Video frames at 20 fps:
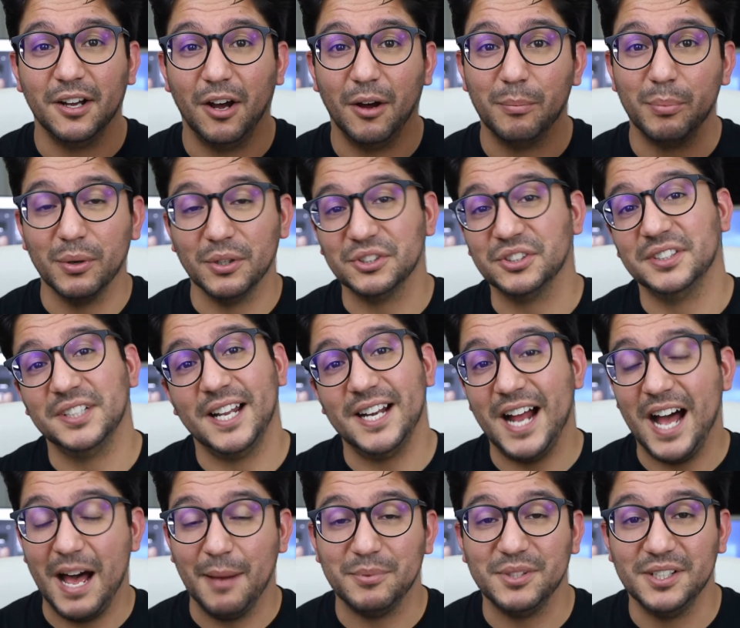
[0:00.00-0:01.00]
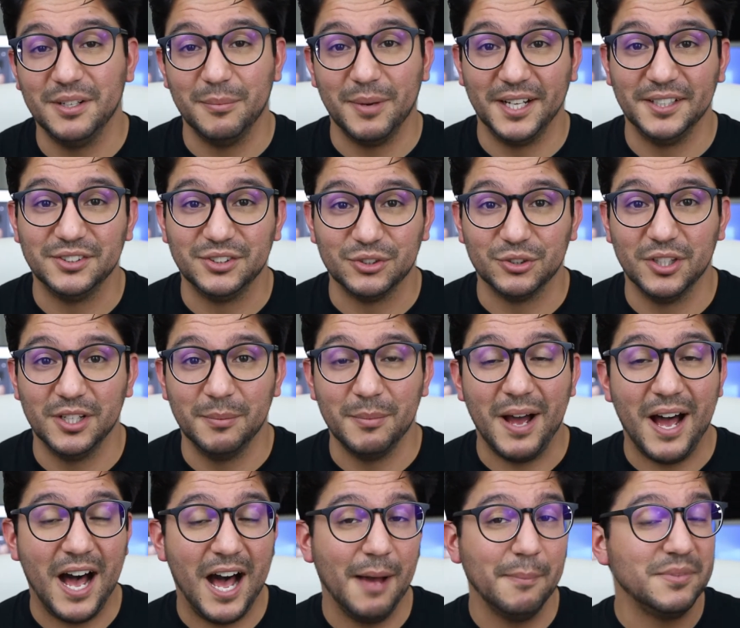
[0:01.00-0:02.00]
a person that hopped into my stream,
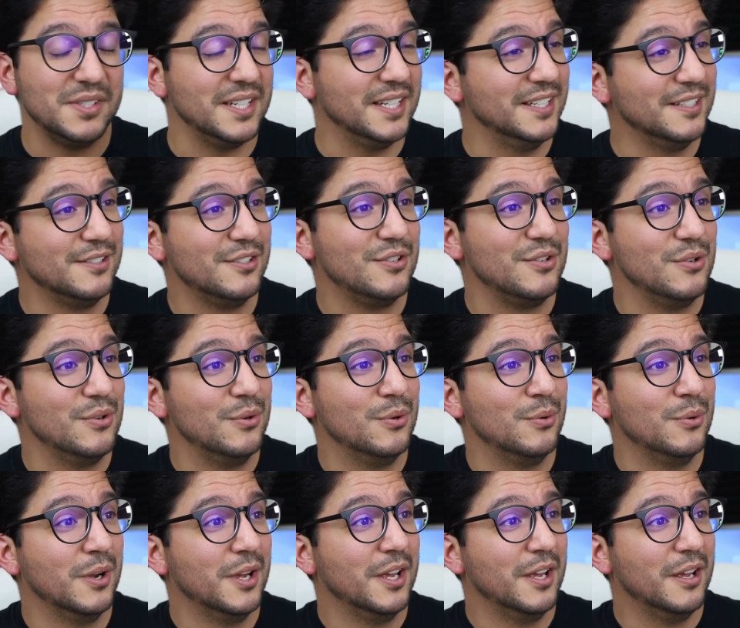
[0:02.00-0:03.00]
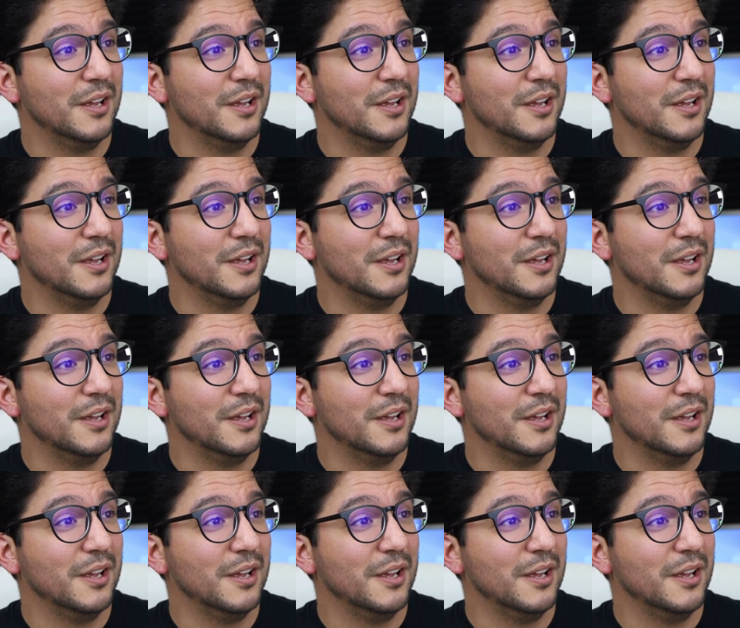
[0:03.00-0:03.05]
hopped into